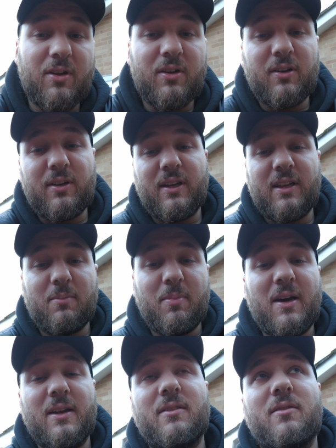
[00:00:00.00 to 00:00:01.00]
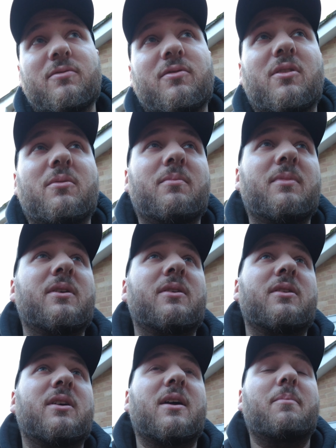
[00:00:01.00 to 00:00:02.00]
can only get the paint from
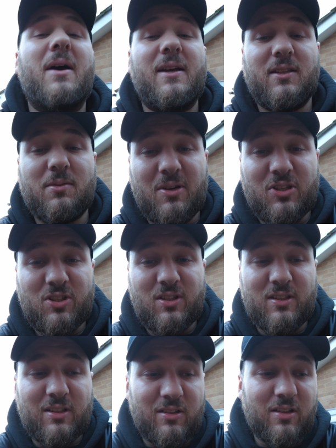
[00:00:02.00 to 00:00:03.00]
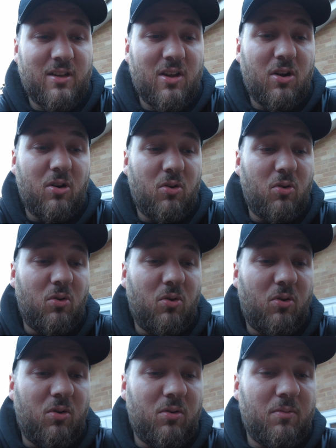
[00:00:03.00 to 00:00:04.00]
like a paint specialist
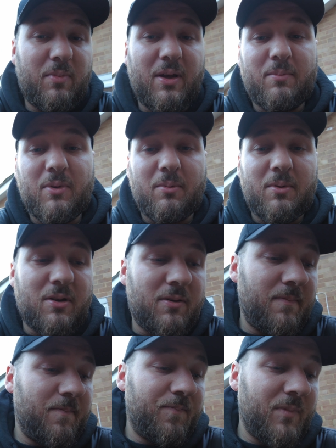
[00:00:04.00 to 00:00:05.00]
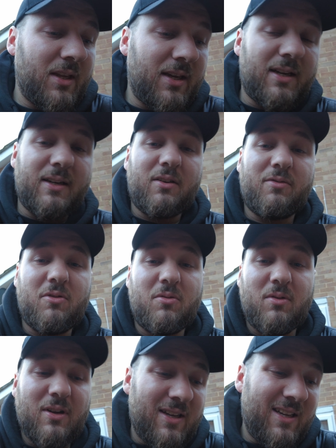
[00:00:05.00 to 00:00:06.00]
or BMW, and I thought
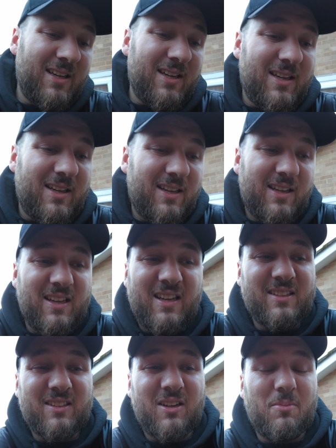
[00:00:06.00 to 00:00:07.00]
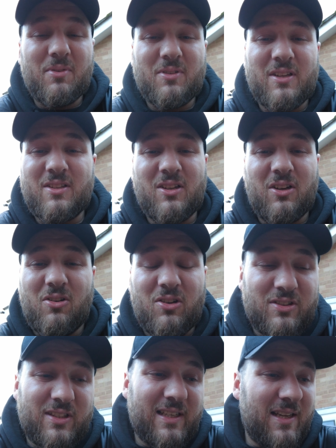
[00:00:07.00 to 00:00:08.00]
it's gonna
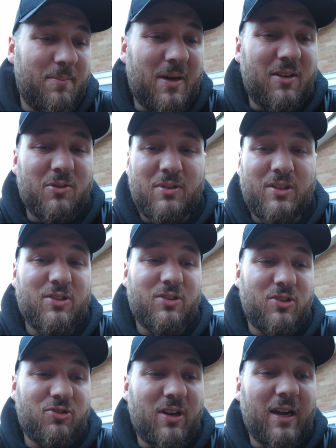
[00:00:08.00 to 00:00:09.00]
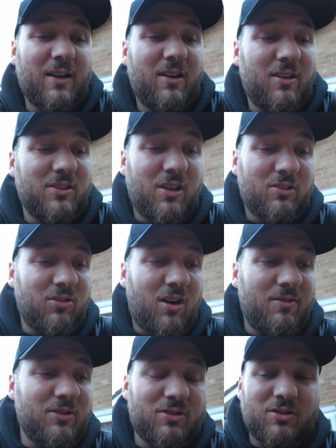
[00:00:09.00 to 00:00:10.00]
cost silly amounts when it's just a track car. So I'd
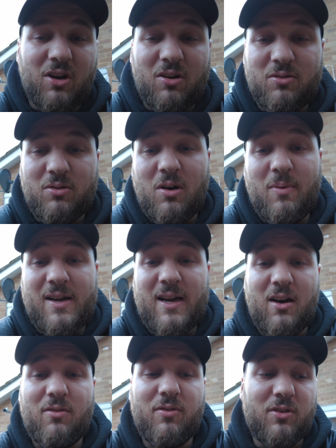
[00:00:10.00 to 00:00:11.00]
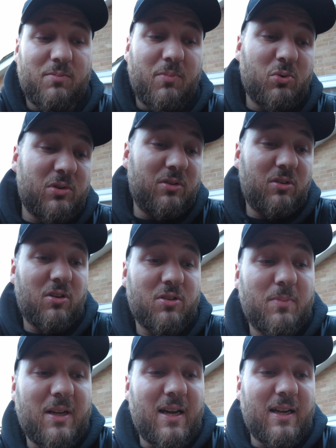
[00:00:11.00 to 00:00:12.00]
rather just go. I went Halfords, bought some gloss
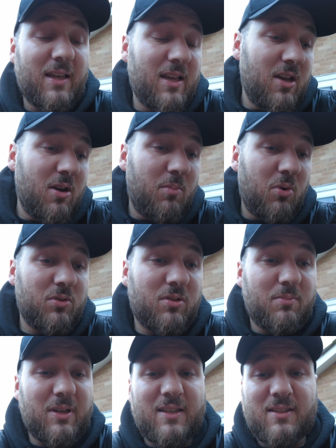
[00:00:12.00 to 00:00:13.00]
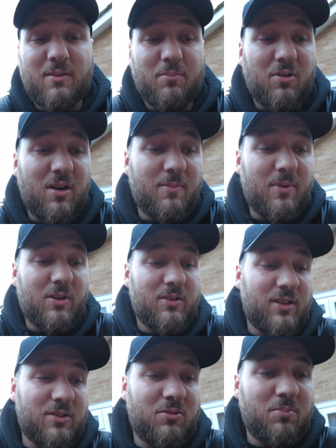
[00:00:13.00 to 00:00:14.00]
black, bought some plastic primer because
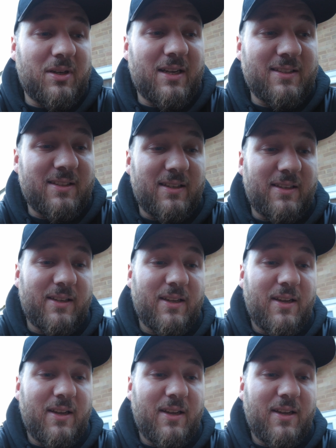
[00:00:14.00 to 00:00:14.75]
that's all plastic,